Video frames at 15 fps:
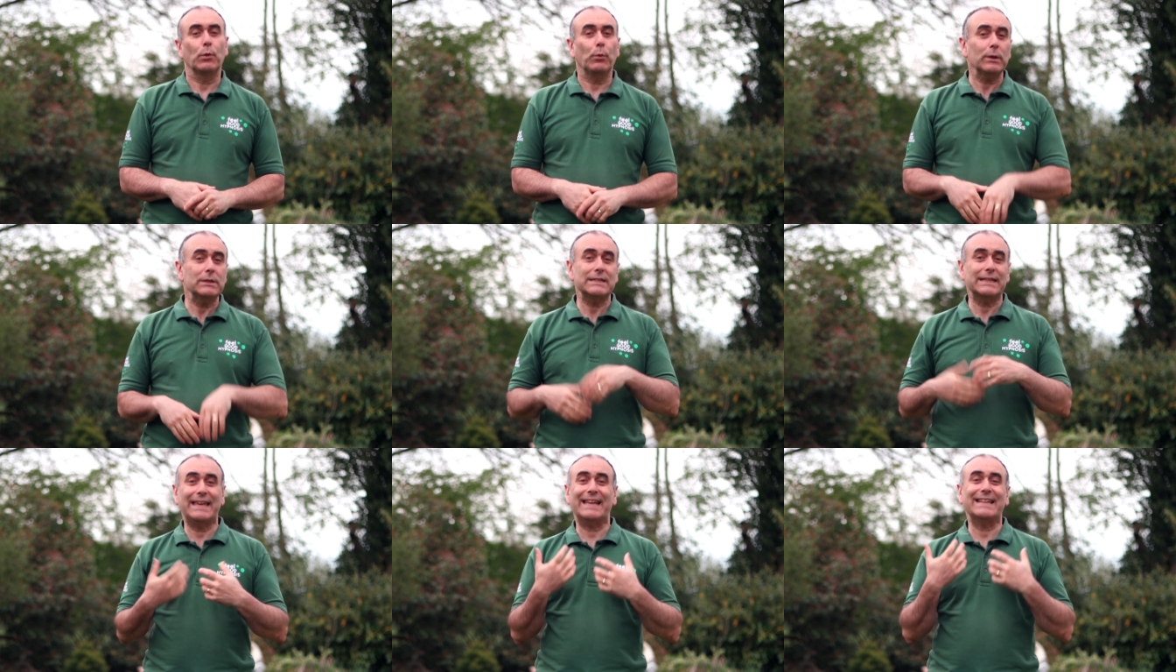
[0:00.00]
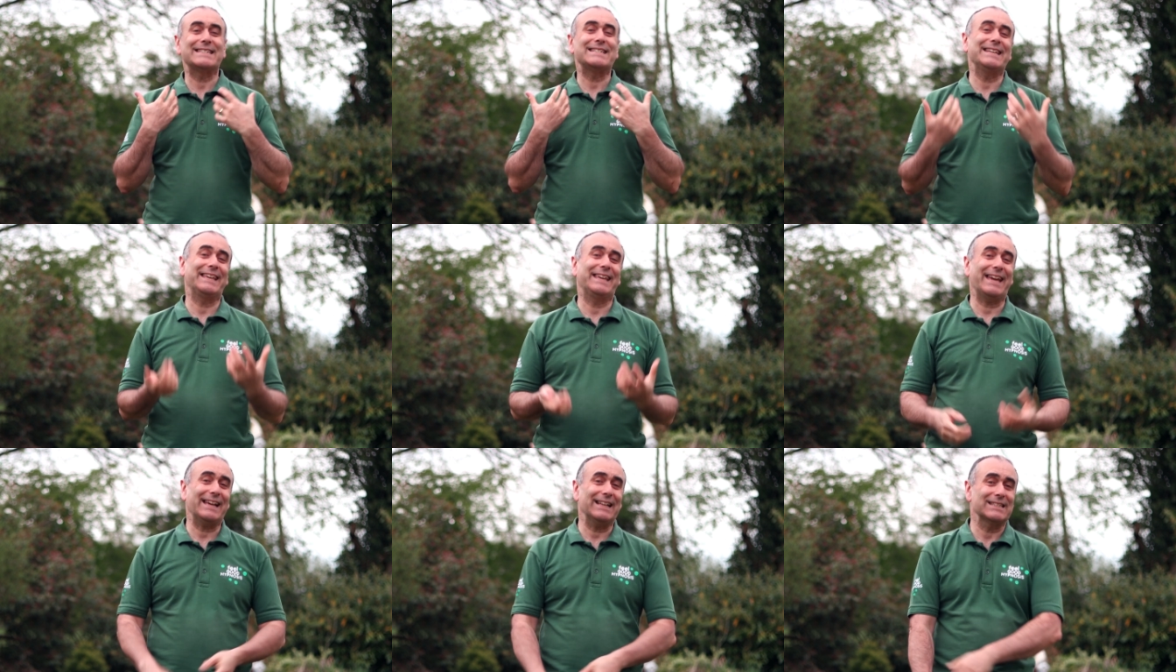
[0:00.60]
Once again, she
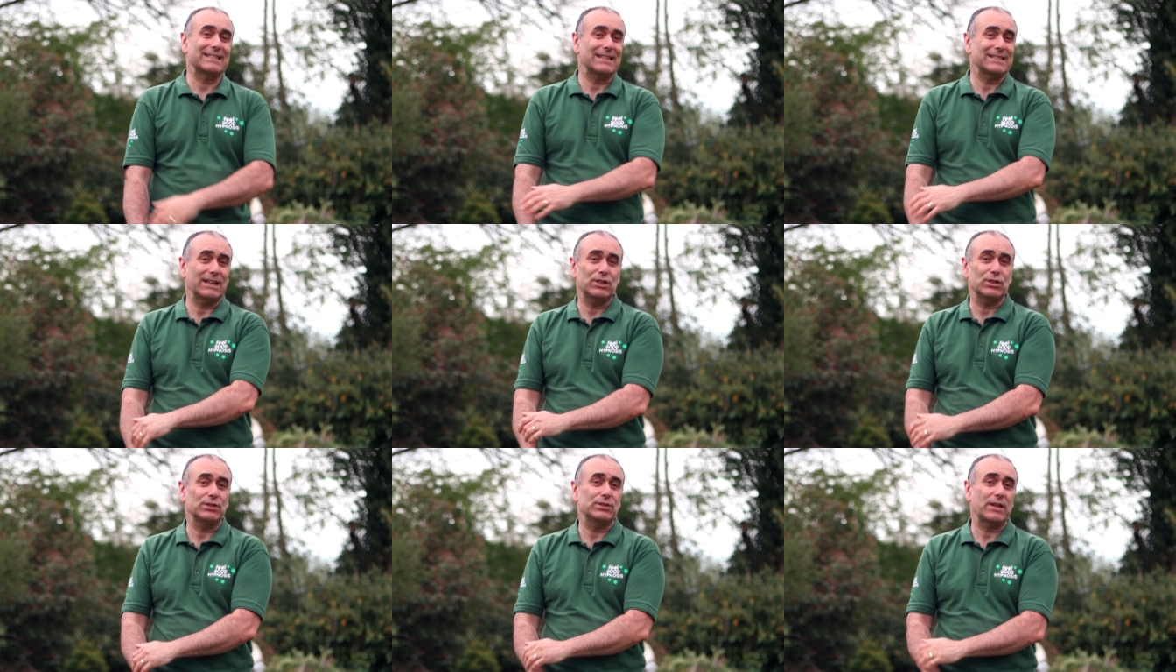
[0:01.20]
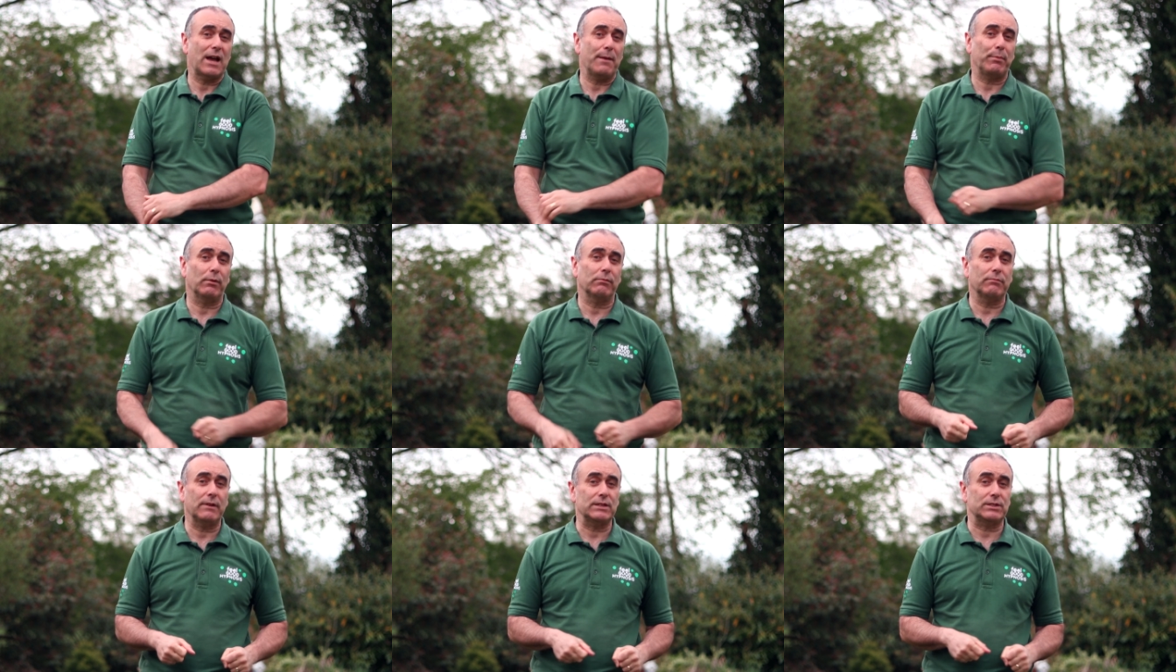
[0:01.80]
giggles as I just tap
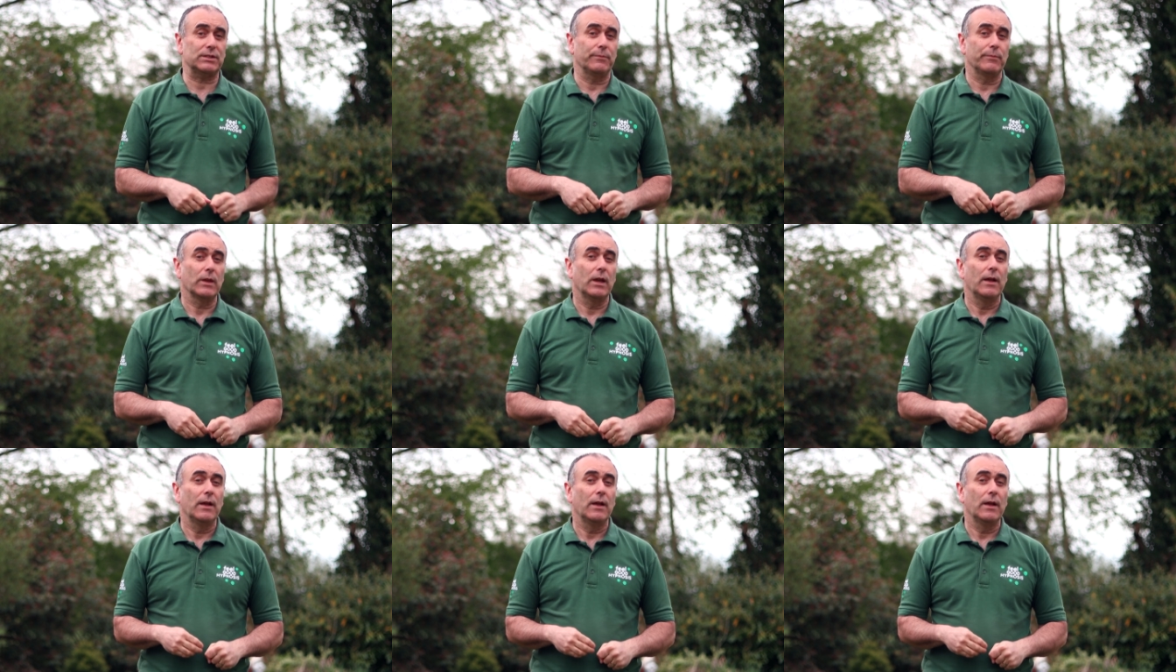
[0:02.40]
her wrist.